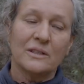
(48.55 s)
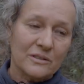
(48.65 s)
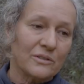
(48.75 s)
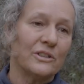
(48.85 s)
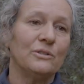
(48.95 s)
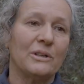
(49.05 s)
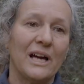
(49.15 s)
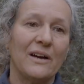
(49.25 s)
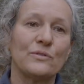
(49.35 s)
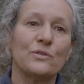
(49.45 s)
So you
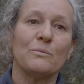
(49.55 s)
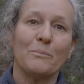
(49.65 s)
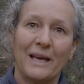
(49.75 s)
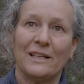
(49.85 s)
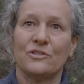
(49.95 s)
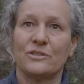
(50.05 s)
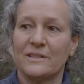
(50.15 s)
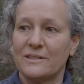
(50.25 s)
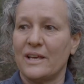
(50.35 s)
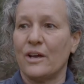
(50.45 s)
have to manage
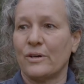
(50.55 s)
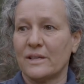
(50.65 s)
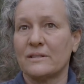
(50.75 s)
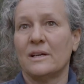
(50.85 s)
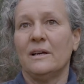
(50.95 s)
these areas,